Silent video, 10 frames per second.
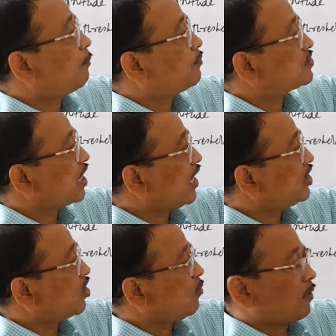site
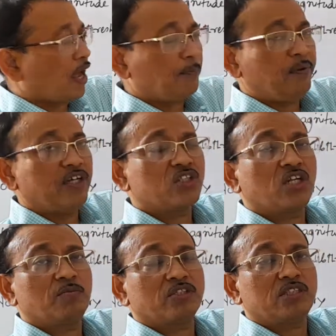of application
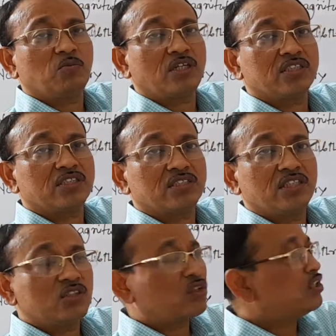of the stimulus.
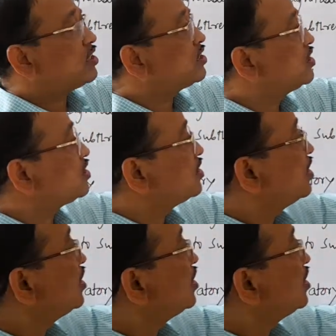So this is